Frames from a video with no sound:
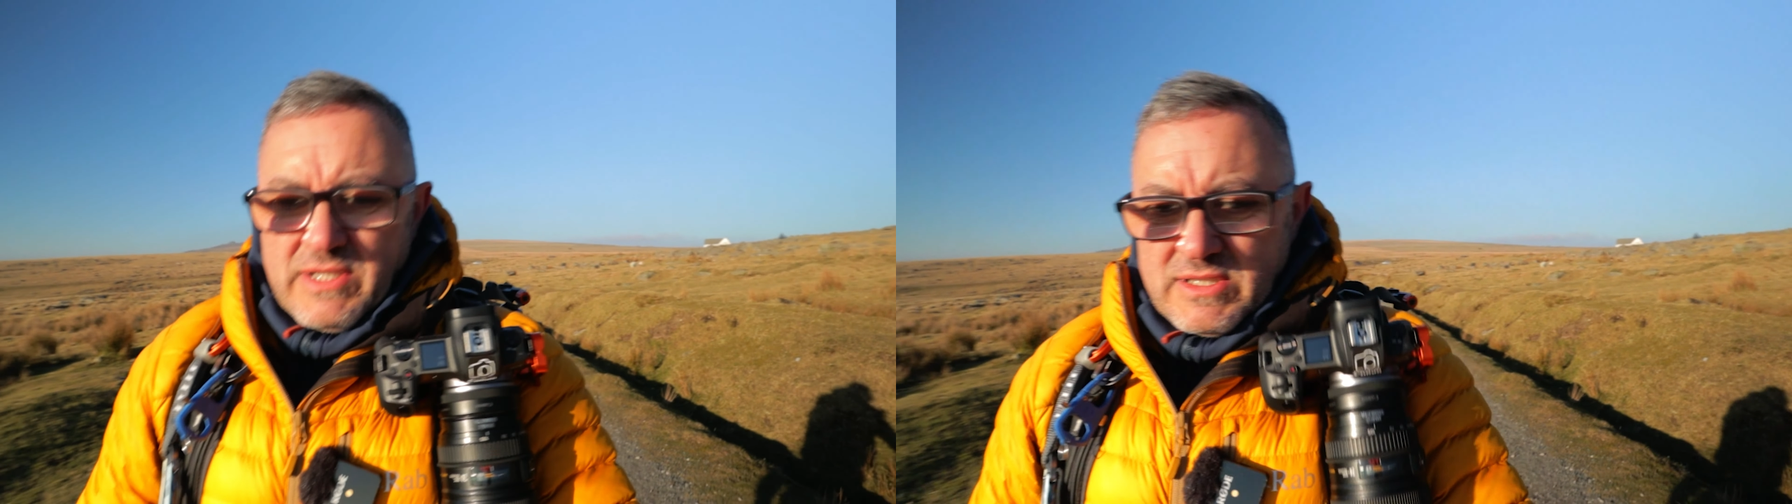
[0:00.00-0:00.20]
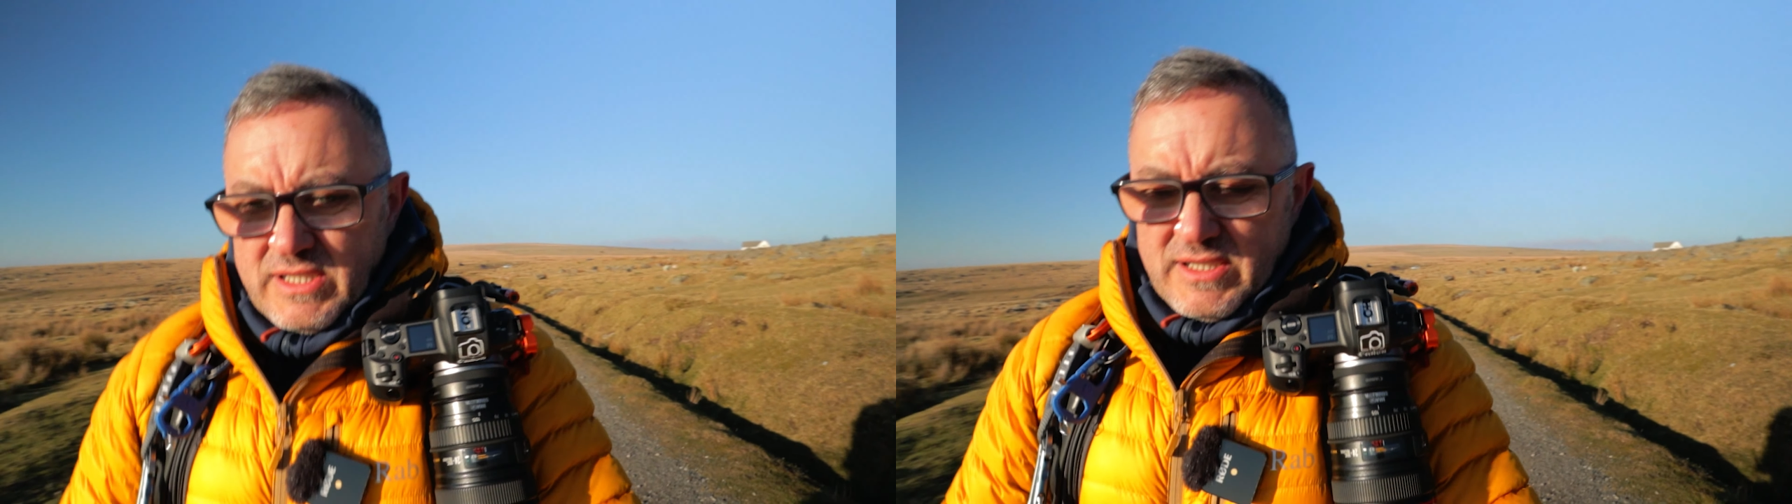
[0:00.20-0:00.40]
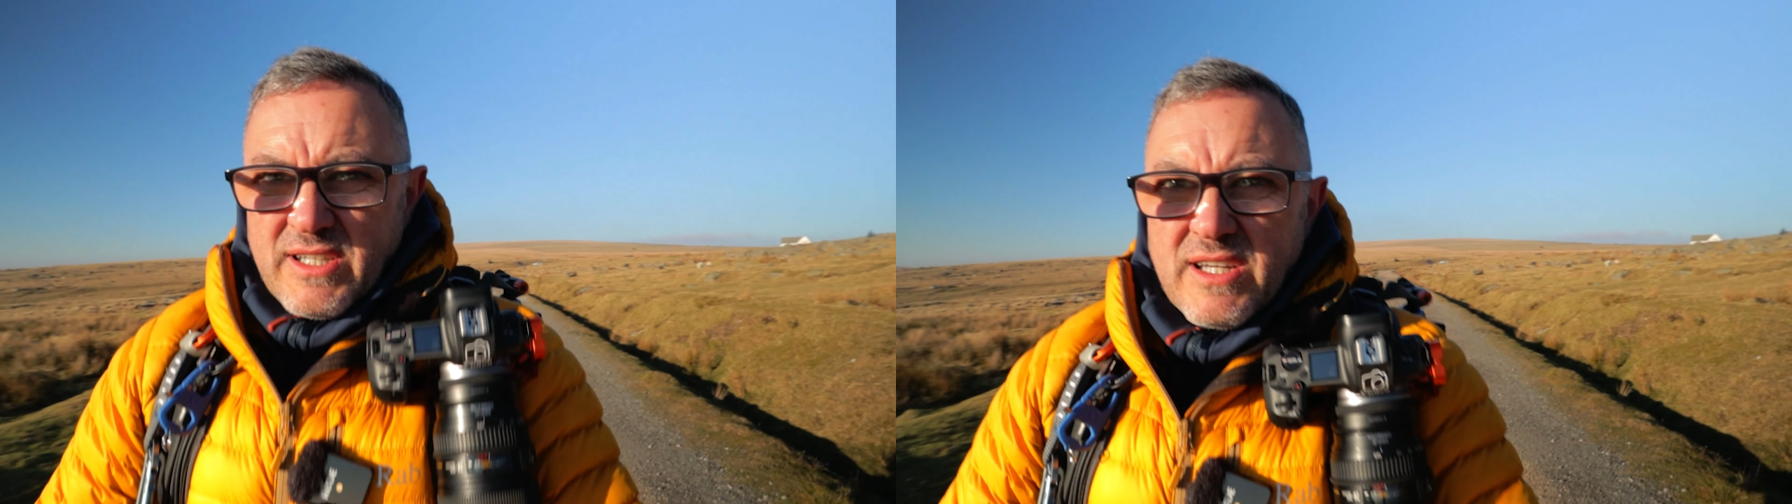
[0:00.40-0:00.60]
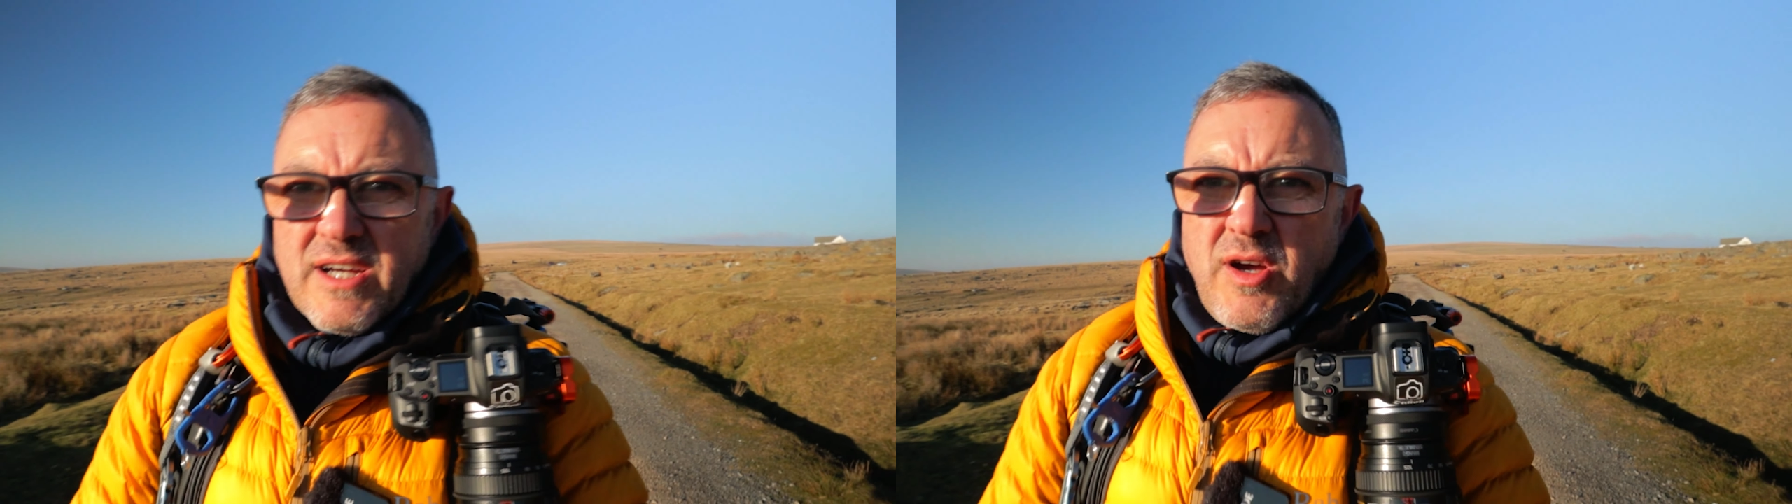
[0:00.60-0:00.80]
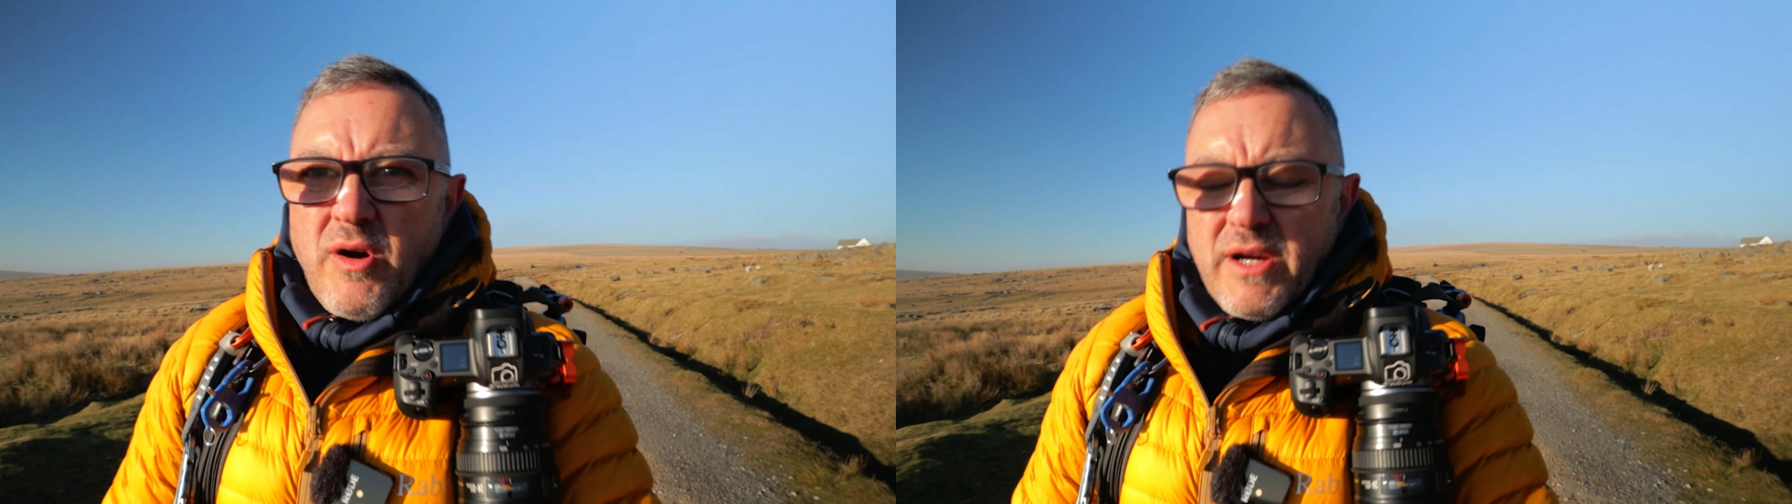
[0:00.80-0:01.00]
rented
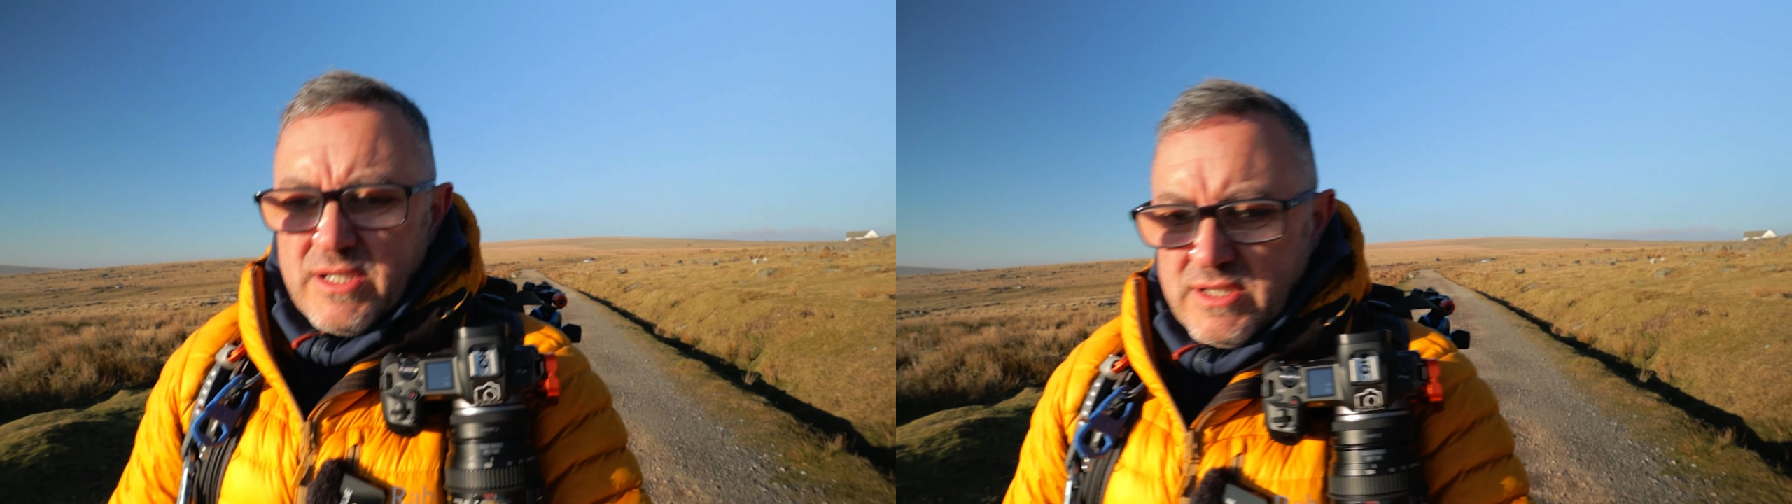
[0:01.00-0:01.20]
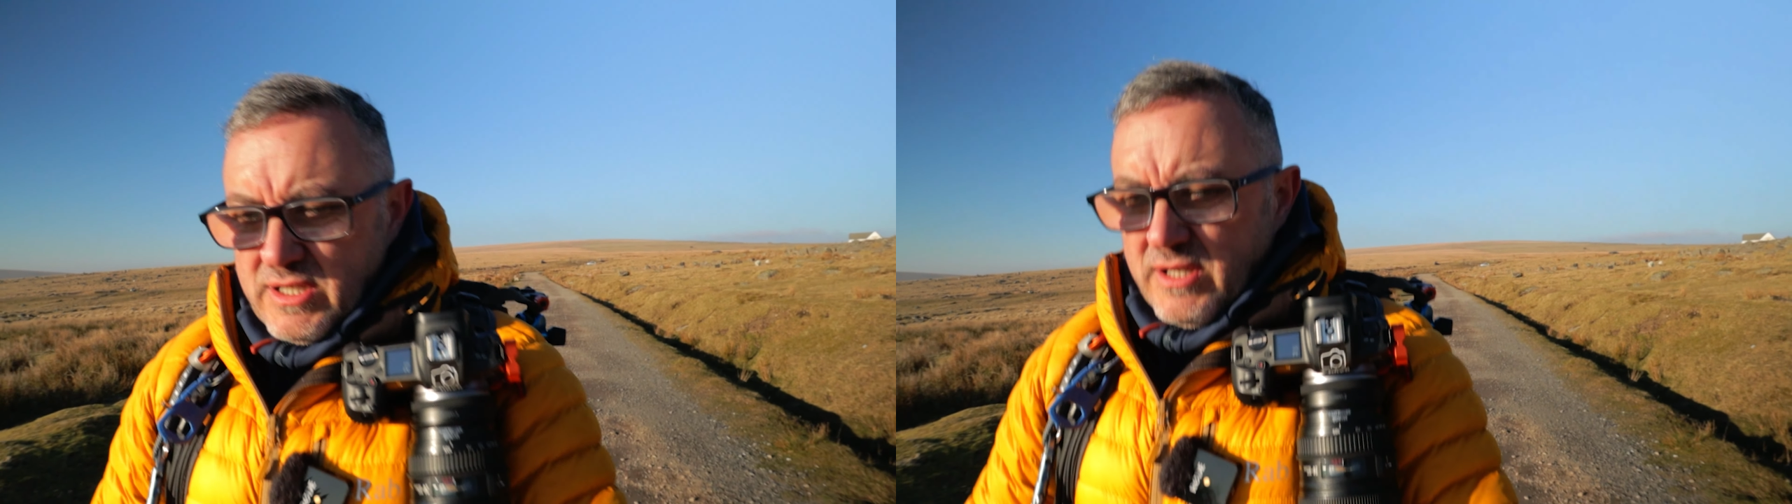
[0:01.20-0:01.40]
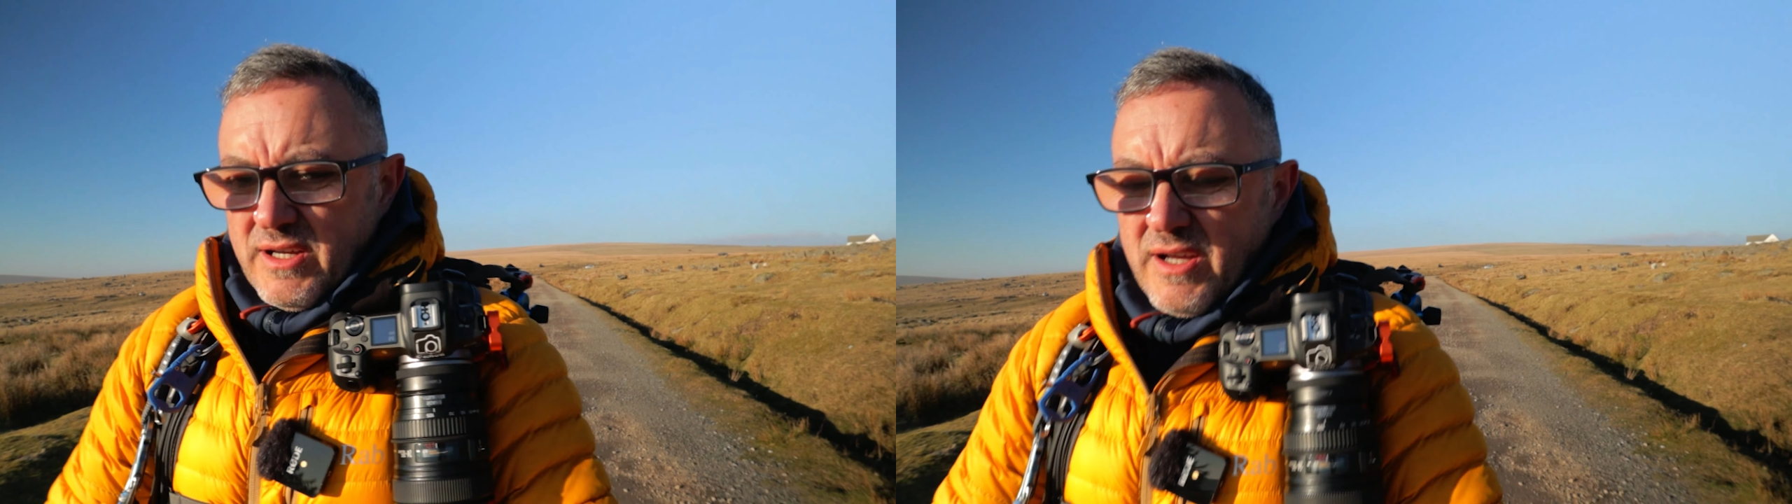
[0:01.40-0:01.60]
a cottage